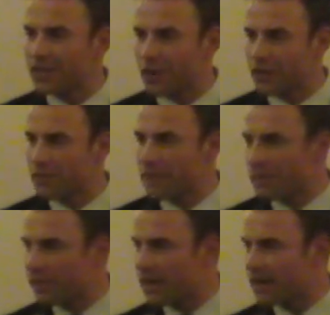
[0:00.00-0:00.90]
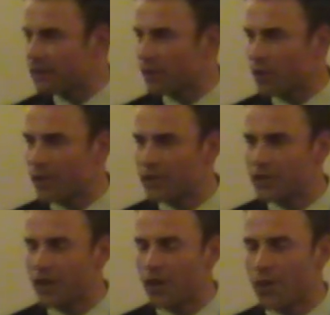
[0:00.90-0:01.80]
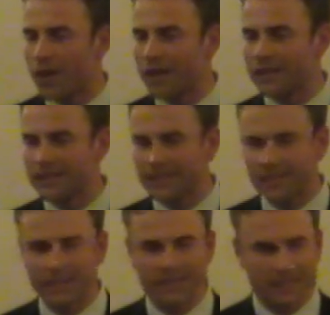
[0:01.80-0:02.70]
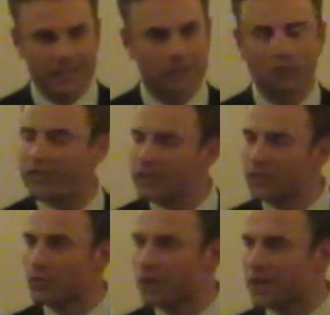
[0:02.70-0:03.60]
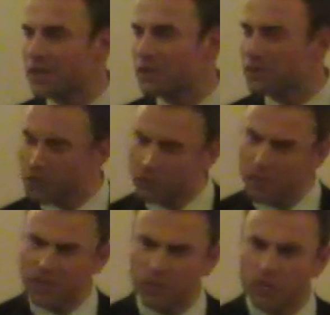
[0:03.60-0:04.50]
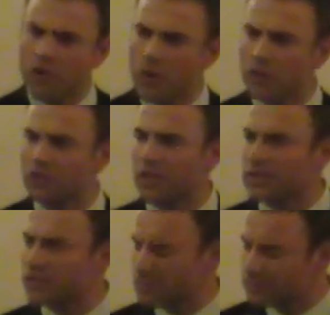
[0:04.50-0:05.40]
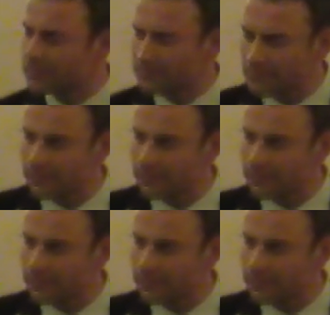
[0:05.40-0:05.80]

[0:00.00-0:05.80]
talk to people there, we're going to go, uh, those are the things we're going to do, and those are the things we're focused on.